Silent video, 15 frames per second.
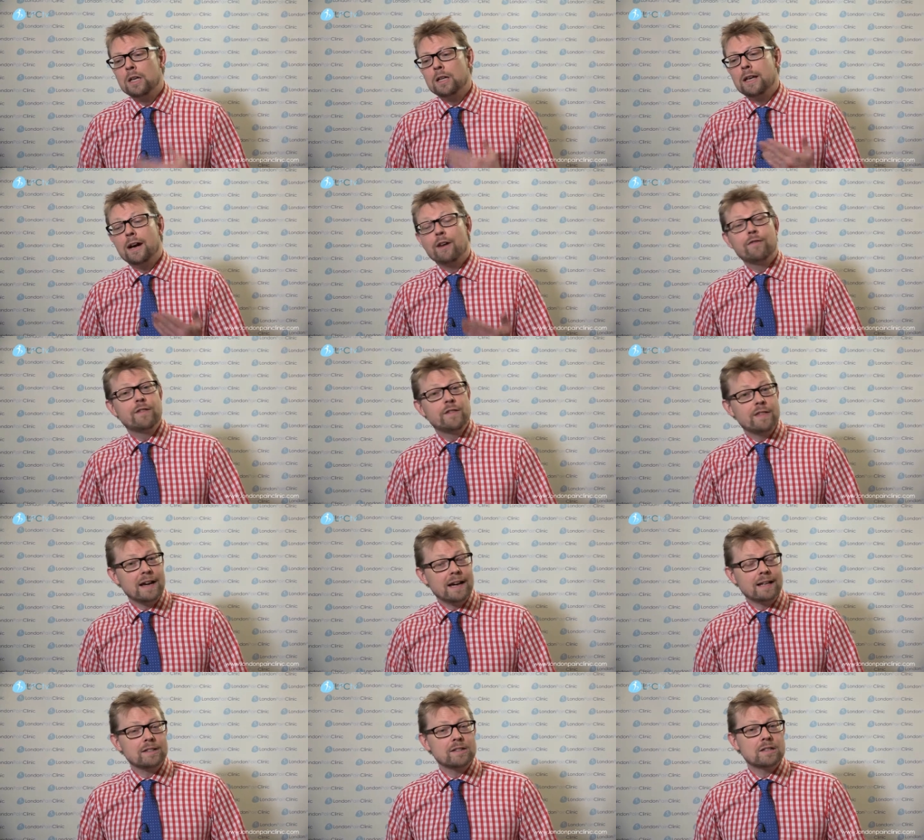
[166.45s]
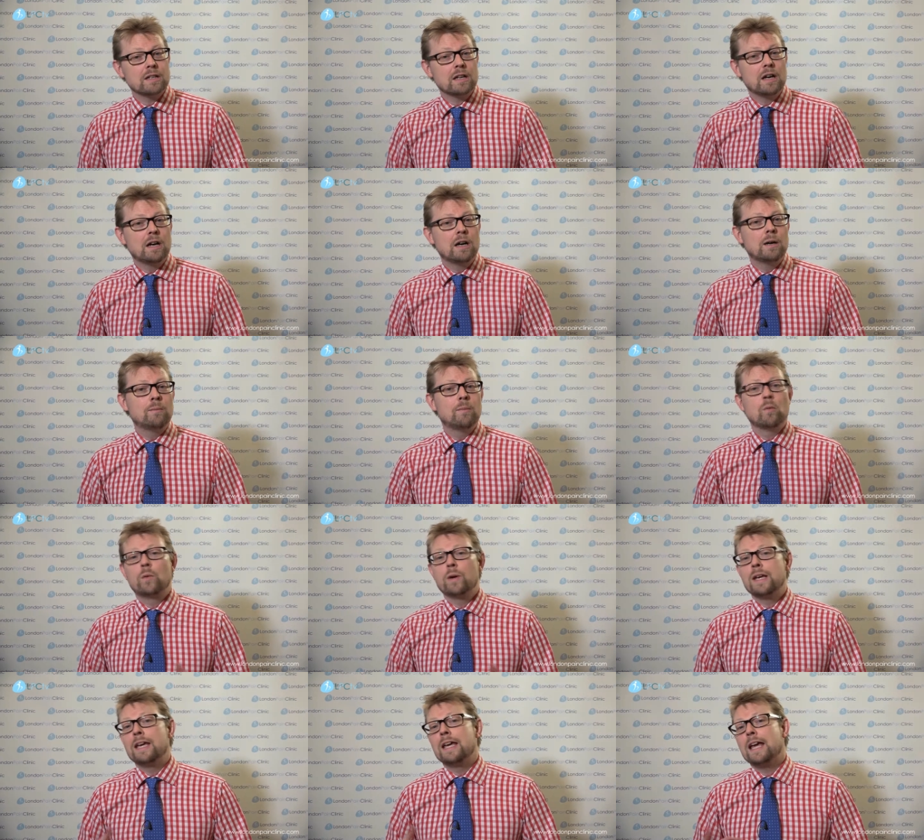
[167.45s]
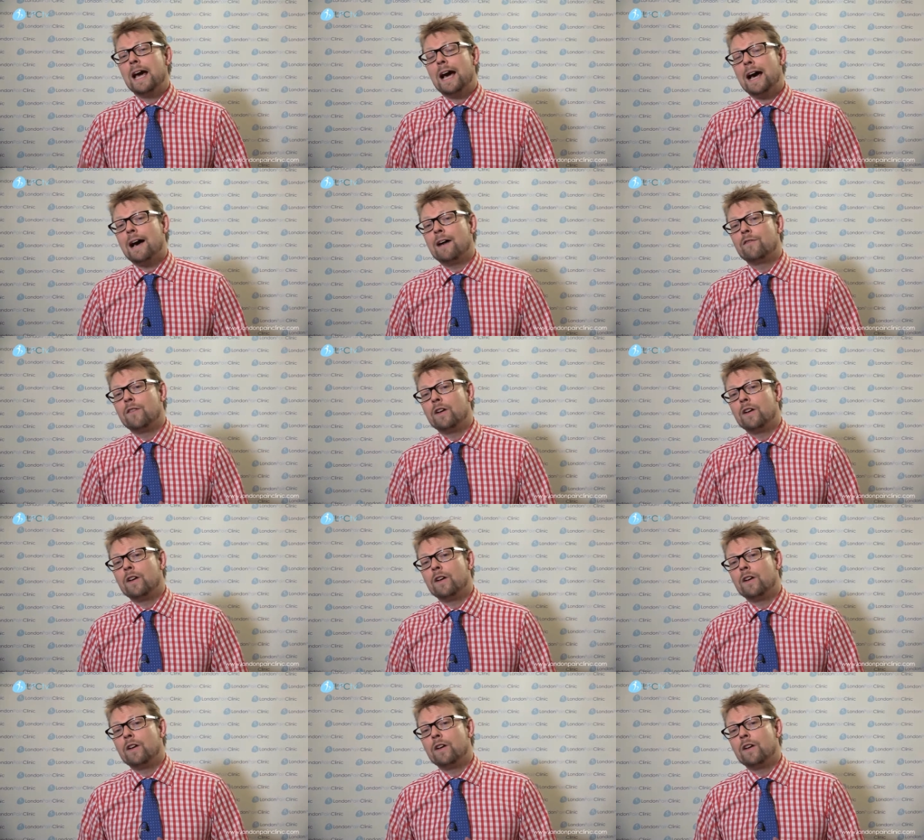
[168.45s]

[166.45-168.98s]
Now, for that, um, we have